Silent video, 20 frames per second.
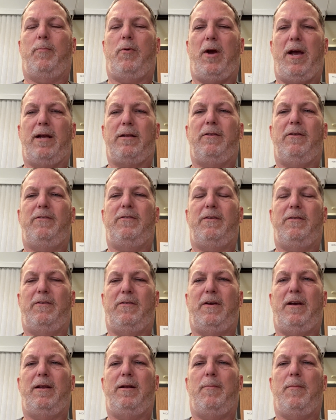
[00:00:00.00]
practice
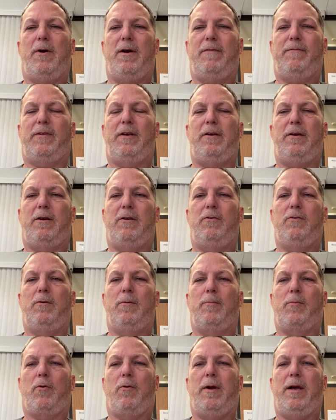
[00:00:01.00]
and sign them off that you can
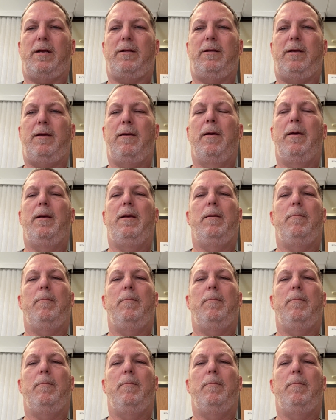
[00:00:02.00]
do them correctly,